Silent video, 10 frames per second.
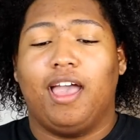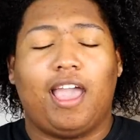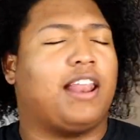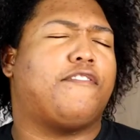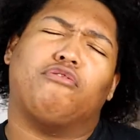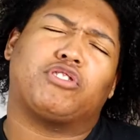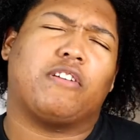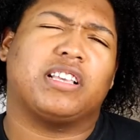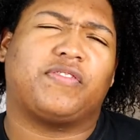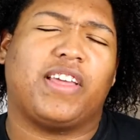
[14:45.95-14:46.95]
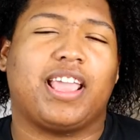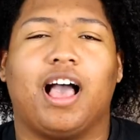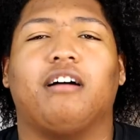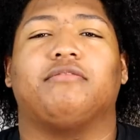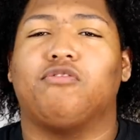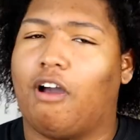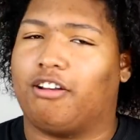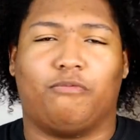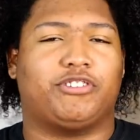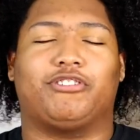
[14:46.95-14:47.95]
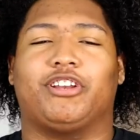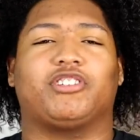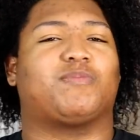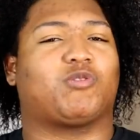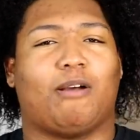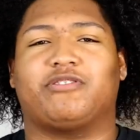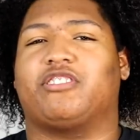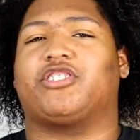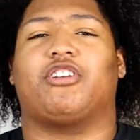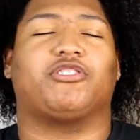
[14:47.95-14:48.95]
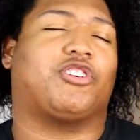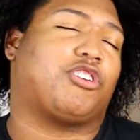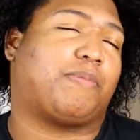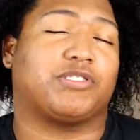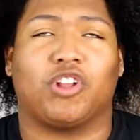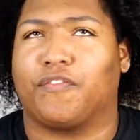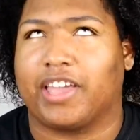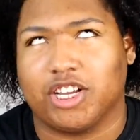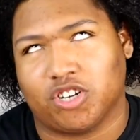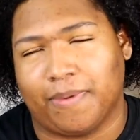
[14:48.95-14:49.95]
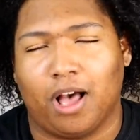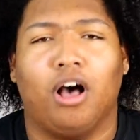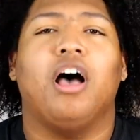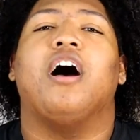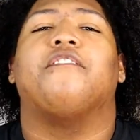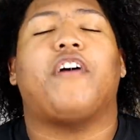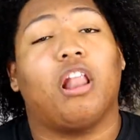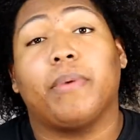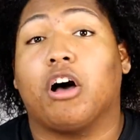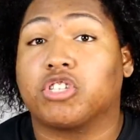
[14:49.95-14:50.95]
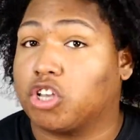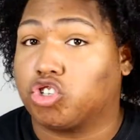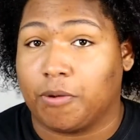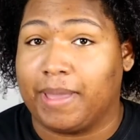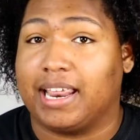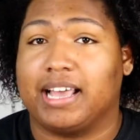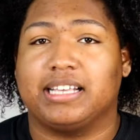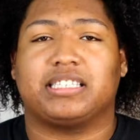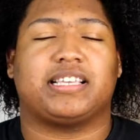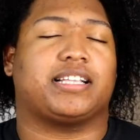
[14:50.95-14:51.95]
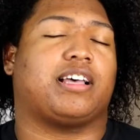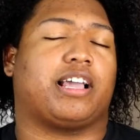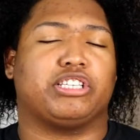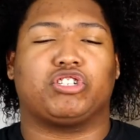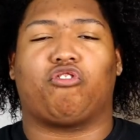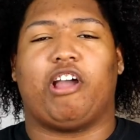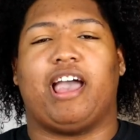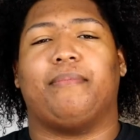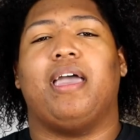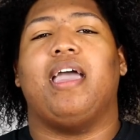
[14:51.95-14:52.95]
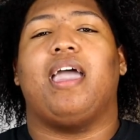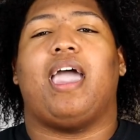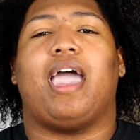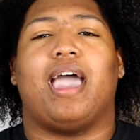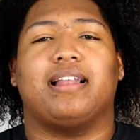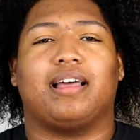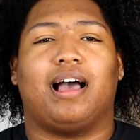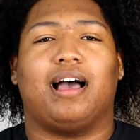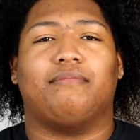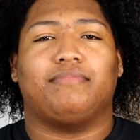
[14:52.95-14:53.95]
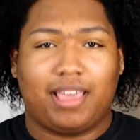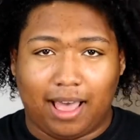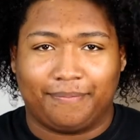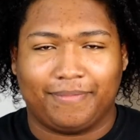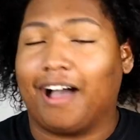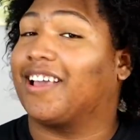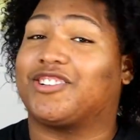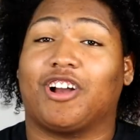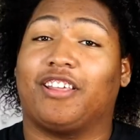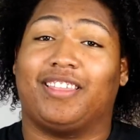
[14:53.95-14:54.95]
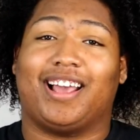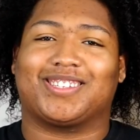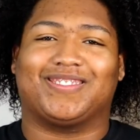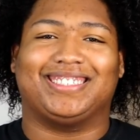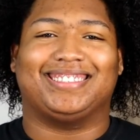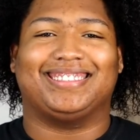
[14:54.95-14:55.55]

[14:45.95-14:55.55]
And if you enjoyed this video, you already know what you can do. Subscribe to the channel, turn on your post notification bell. Follow me on social medias, TikTok, Instagram. And yeah, I'll catch y'all in the next one.